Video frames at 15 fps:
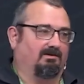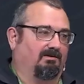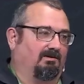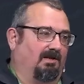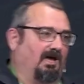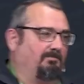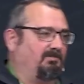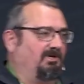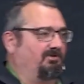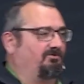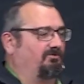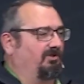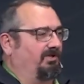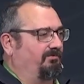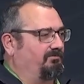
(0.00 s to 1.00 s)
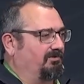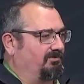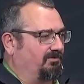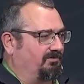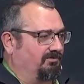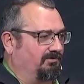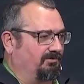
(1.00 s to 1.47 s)
not be a slave to
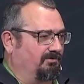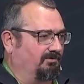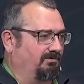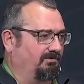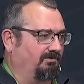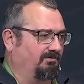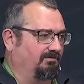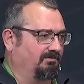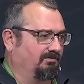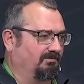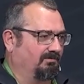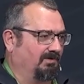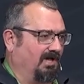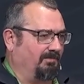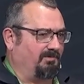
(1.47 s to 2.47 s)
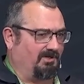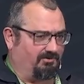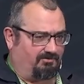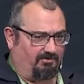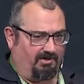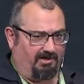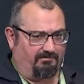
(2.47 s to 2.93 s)
the tool, not be a
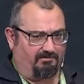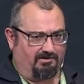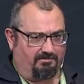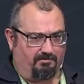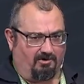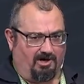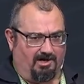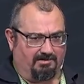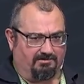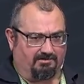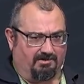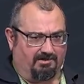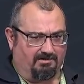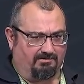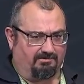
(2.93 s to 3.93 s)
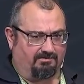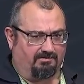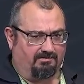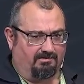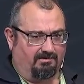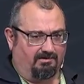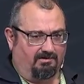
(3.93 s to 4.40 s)
slave to the process,
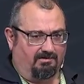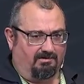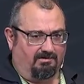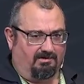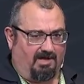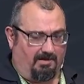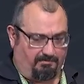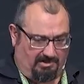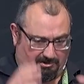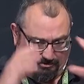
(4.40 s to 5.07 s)
not be